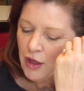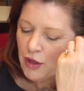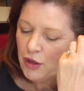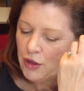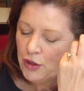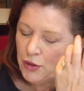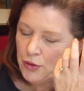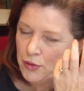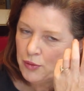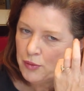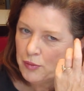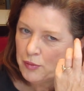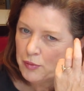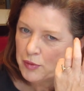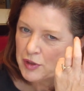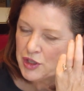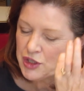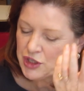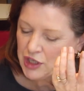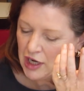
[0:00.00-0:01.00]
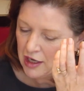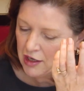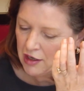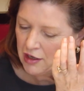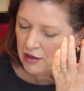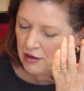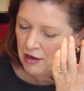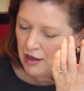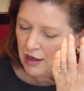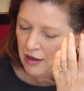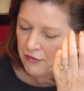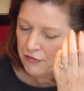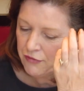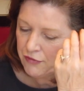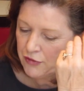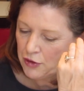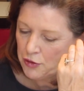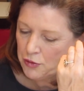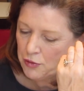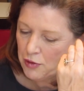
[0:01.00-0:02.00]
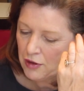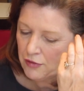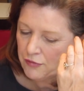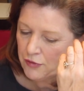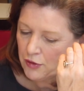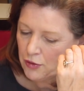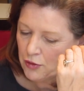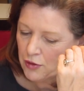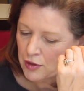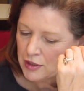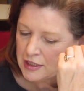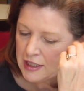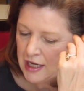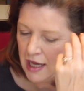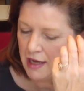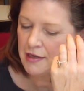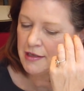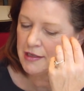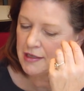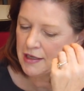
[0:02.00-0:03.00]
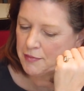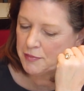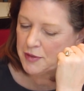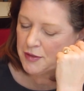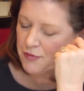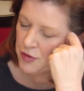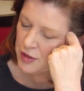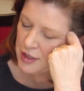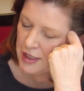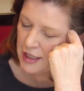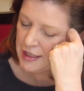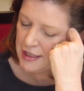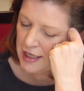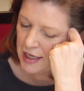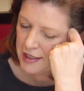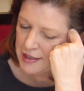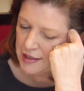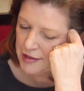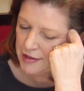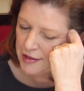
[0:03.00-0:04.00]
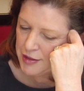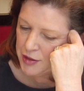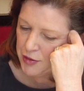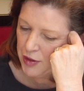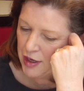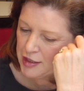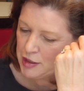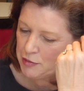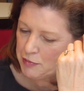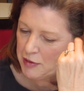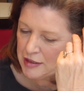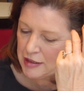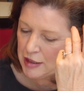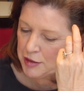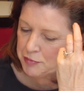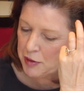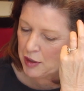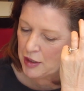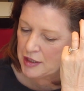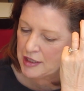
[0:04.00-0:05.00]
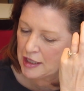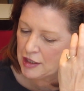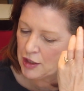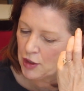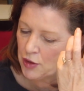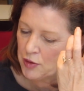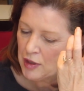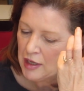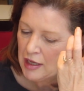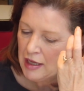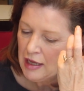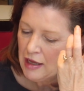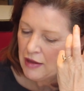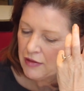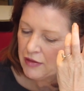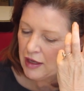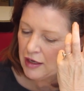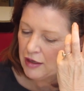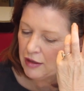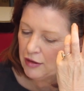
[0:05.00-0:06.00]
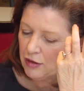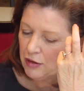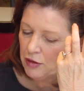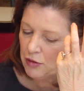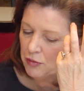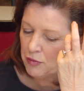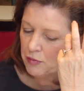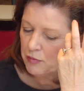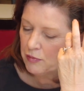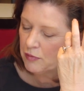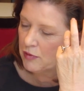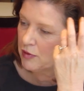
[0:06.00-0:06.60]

you would share a few of your ten tips for success in this crazy business, because I know that you